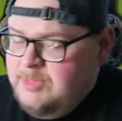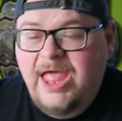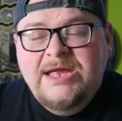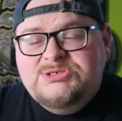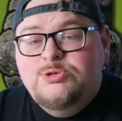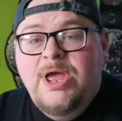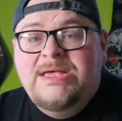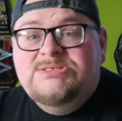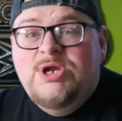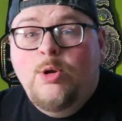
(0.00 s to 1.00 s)
As you
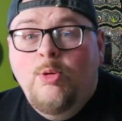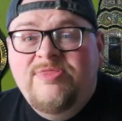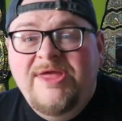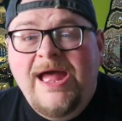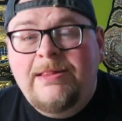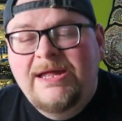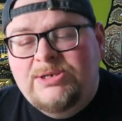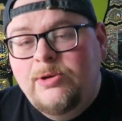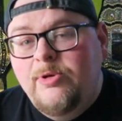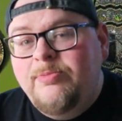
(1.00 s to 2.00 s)
guys know, one thing I like
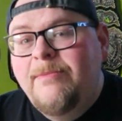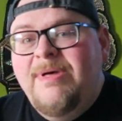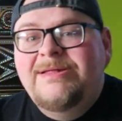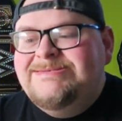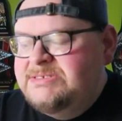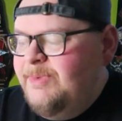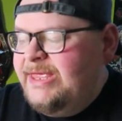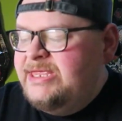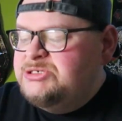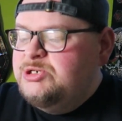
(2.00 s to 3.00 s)
doing with my belts is
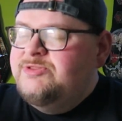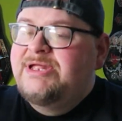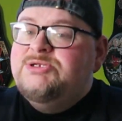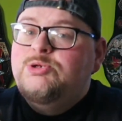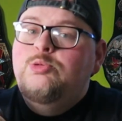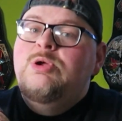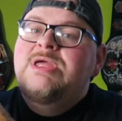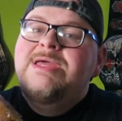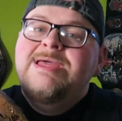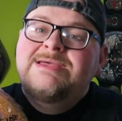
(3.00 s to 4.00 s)
making sure they do
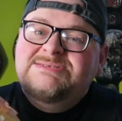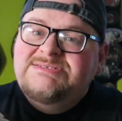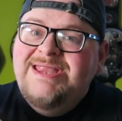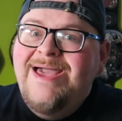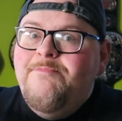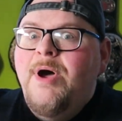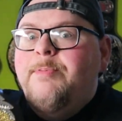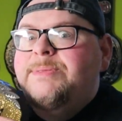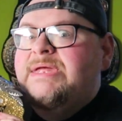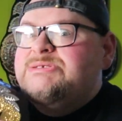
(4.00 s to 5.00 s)
snap
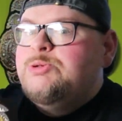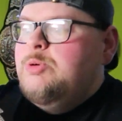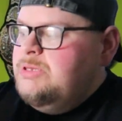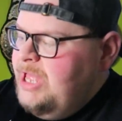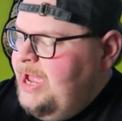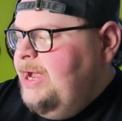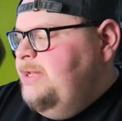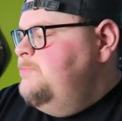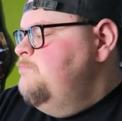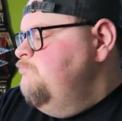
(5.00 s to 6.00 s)
up and they do
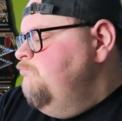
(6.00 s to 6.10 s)
align.